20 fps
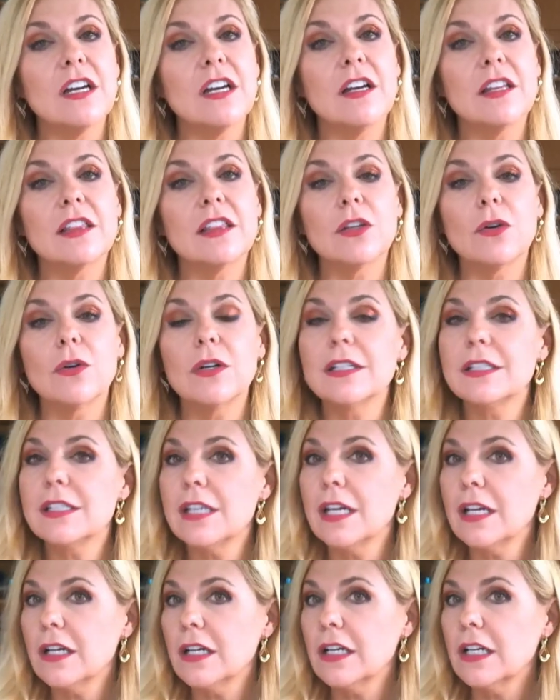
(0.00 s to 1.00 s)

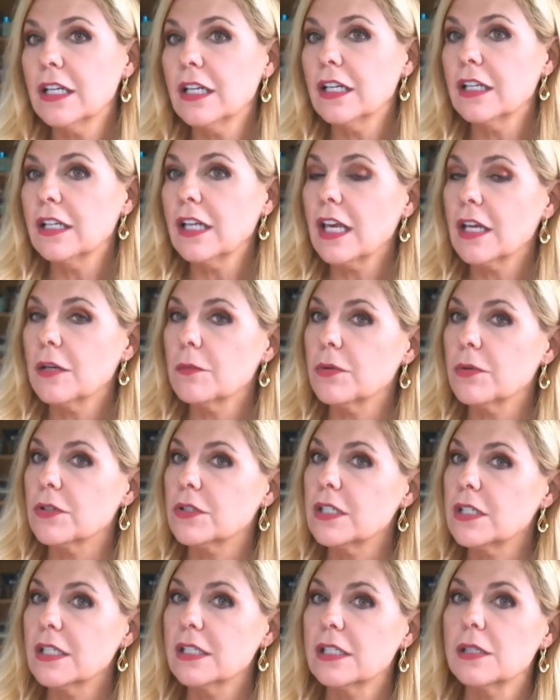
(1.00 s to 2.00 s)
authoritarian and
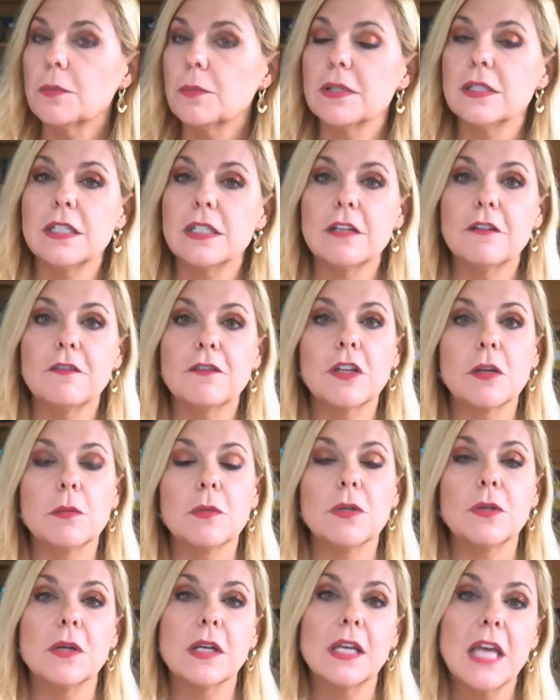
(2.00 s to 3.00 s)
participative
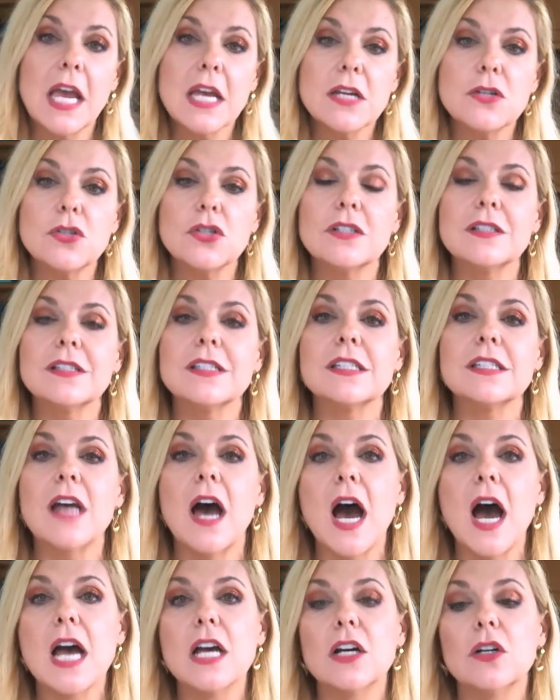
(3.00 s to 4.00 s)
communication
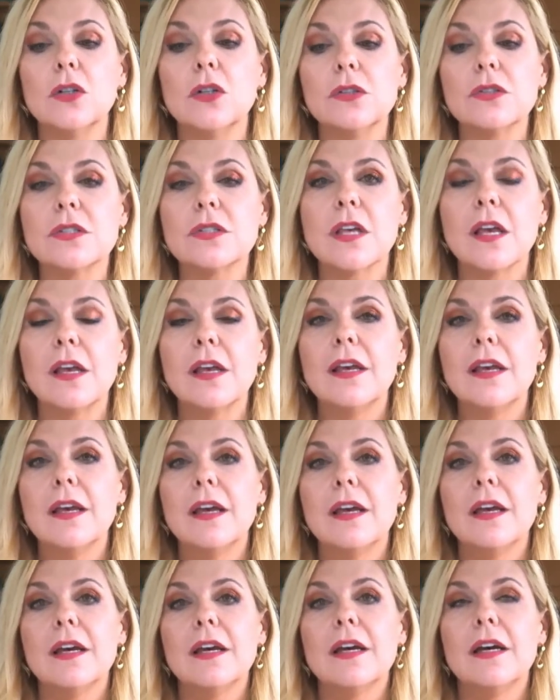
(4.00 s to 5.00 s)
styles,
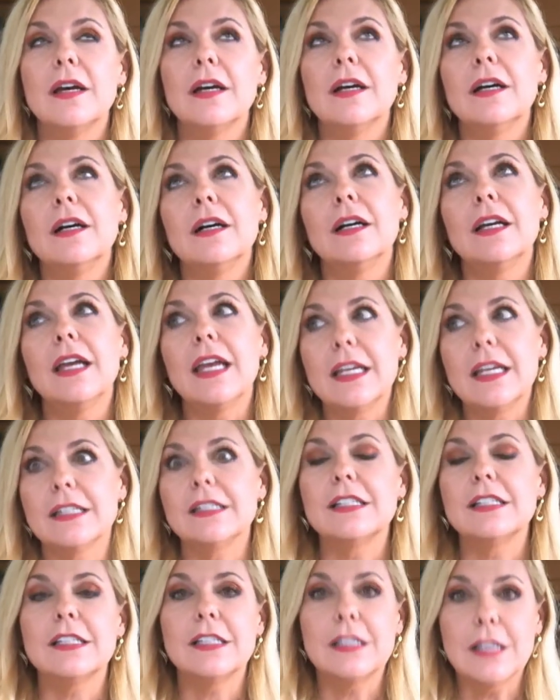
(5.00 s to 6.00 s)

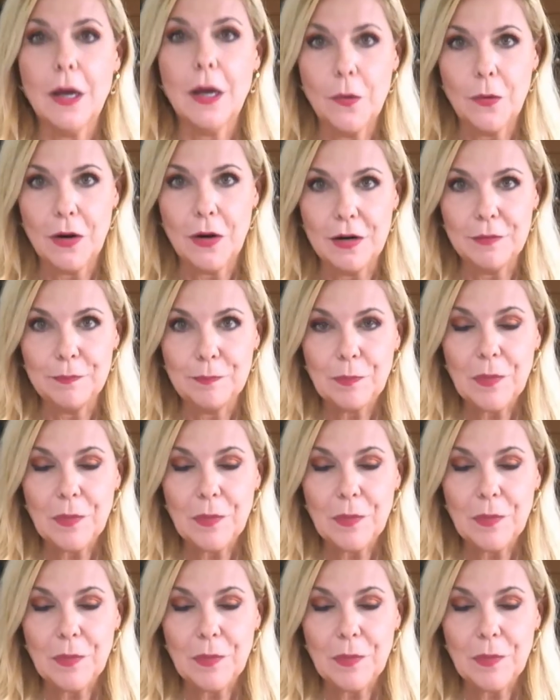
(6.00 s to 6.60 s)
and so on.